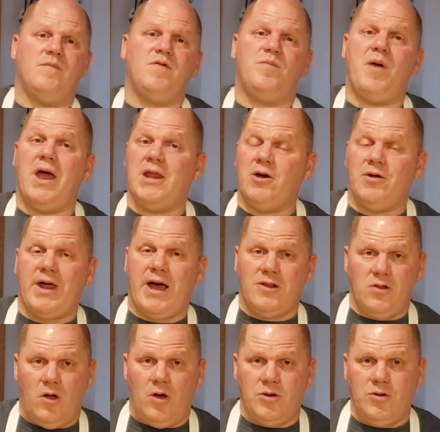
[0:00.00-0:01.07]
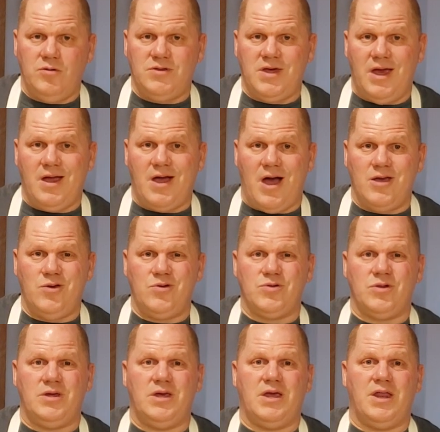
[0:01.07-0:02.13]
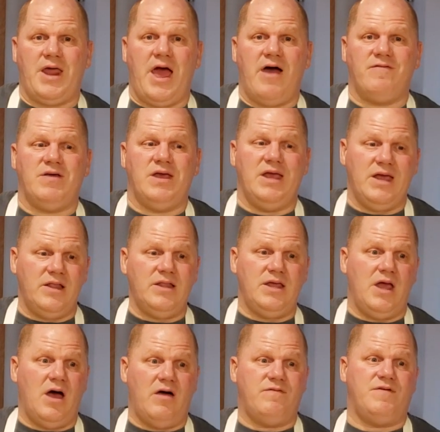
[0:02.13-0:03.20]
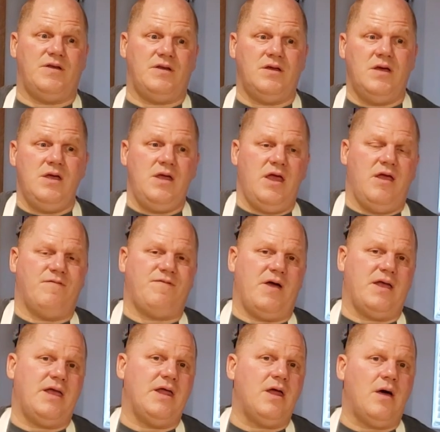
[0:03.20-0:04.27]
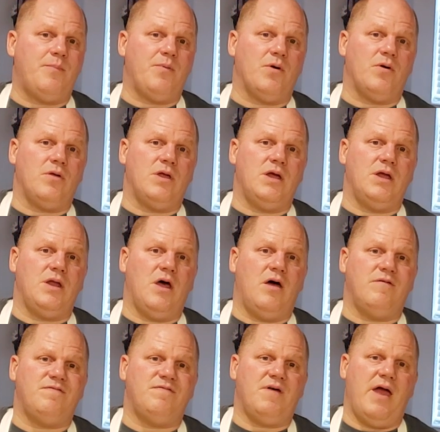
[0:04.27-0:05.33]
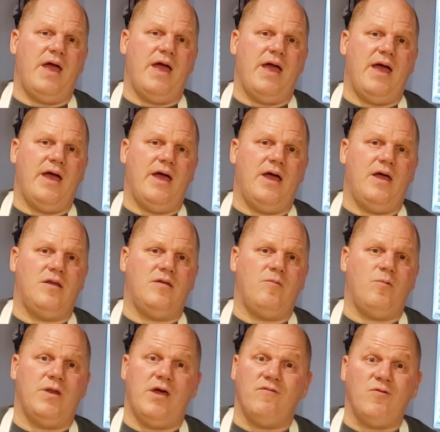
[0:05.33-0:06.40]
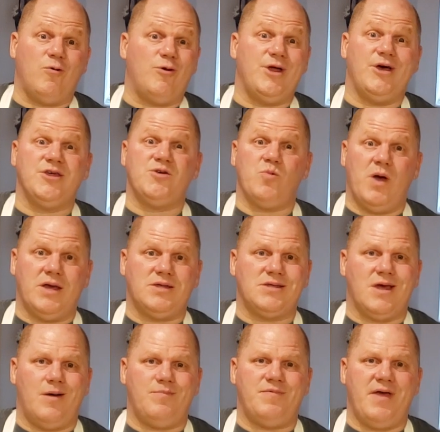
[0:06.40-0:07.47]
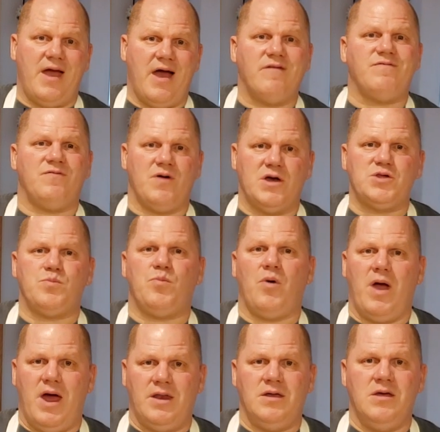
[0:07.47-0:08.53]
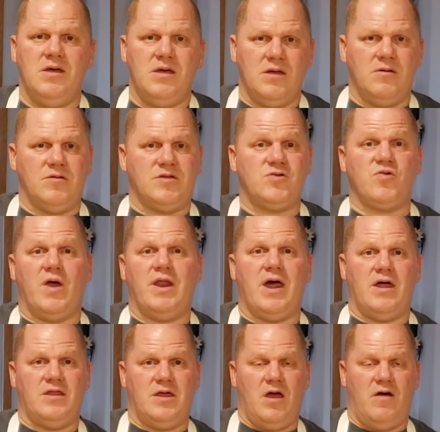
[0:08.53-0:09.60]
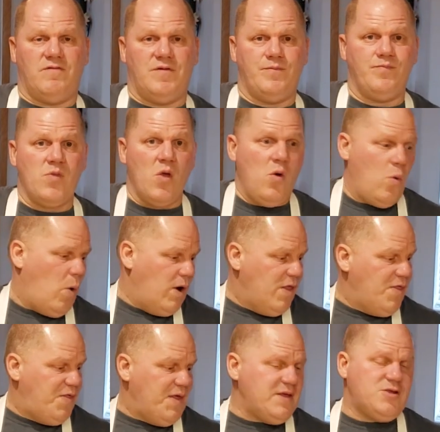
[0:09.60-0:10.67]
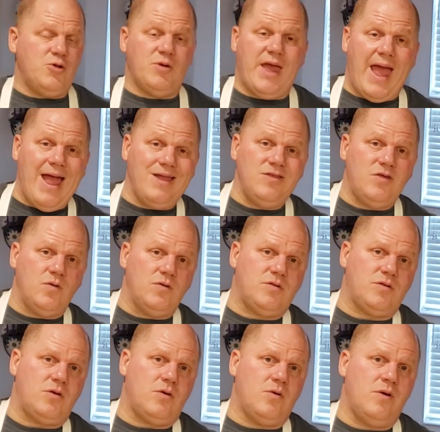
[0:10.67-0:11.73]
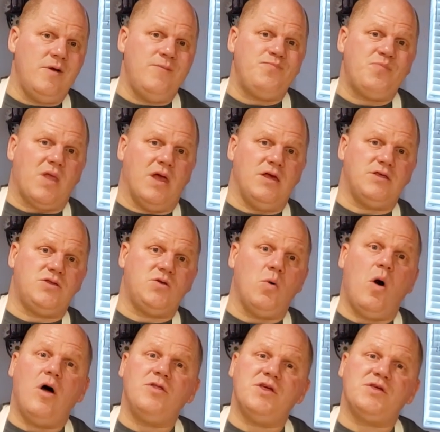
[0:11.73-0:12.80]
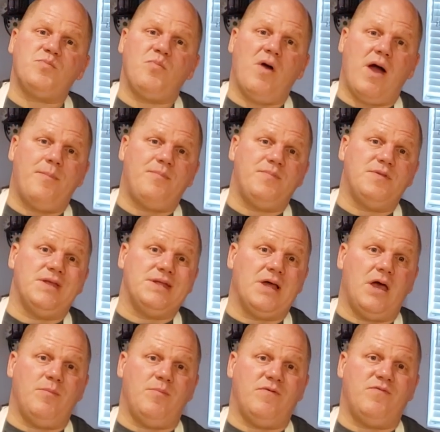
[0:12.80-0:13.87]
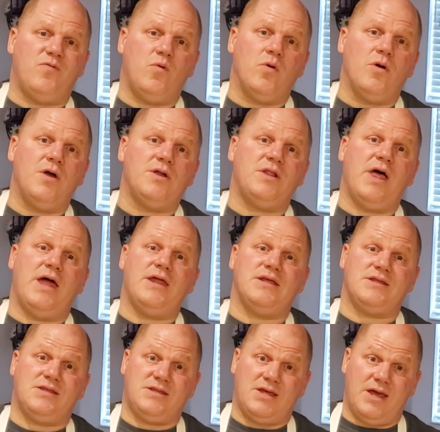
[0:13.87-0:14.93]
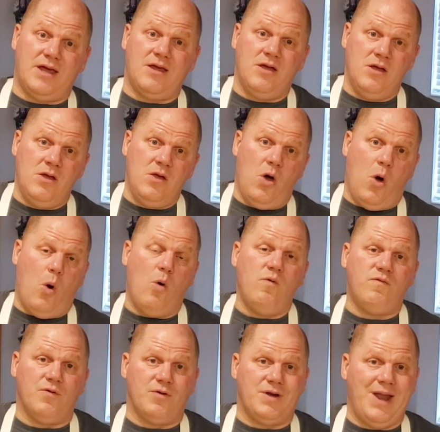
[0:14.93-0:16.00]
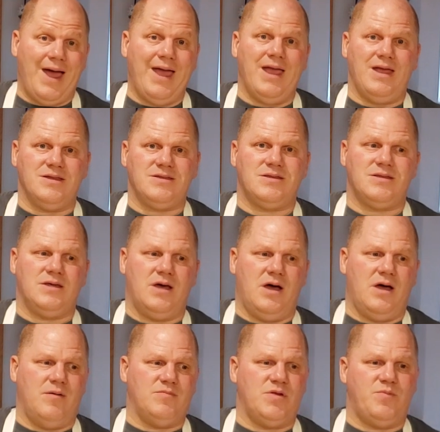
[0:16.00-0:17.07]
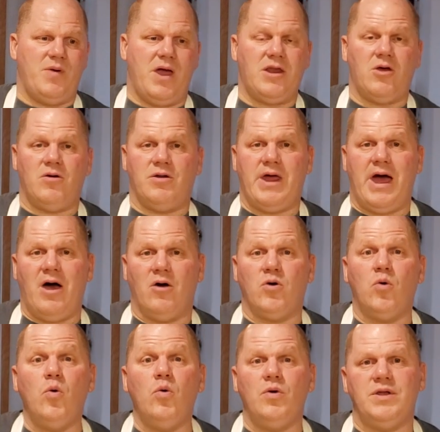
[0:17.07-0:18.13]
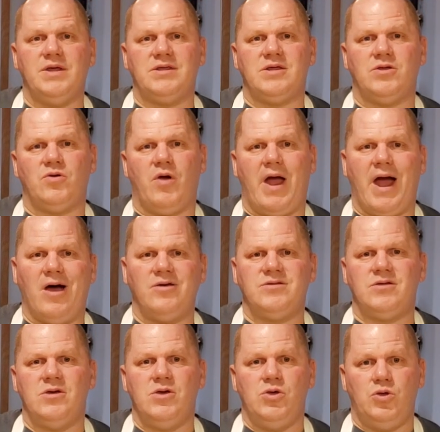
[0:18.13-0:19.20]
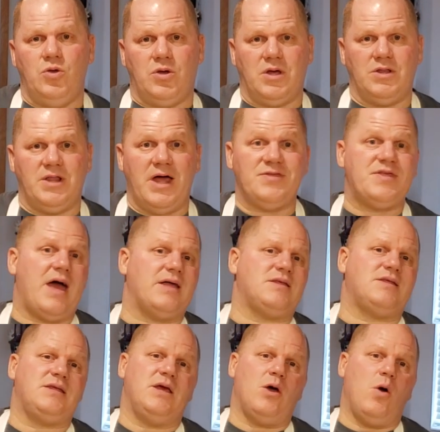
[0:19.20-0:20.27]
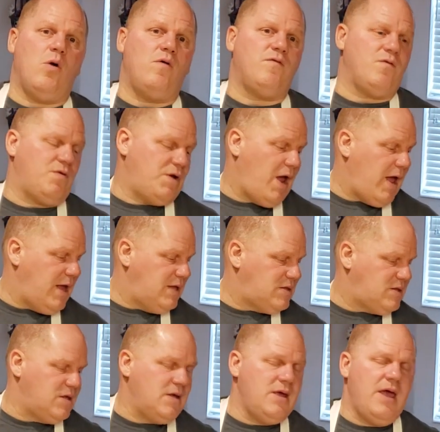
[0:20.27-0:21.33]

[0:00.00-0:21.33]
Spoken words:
Depending on how long you take, I usually can have it in the oven if I get up early enough. And when everyone else wakes up, they have fresh bread straight out of the oven. One of the things you can do too is do all this prep the night before and let it sit overnight. Depending on how cool it is in your house, you can let that sit overnight.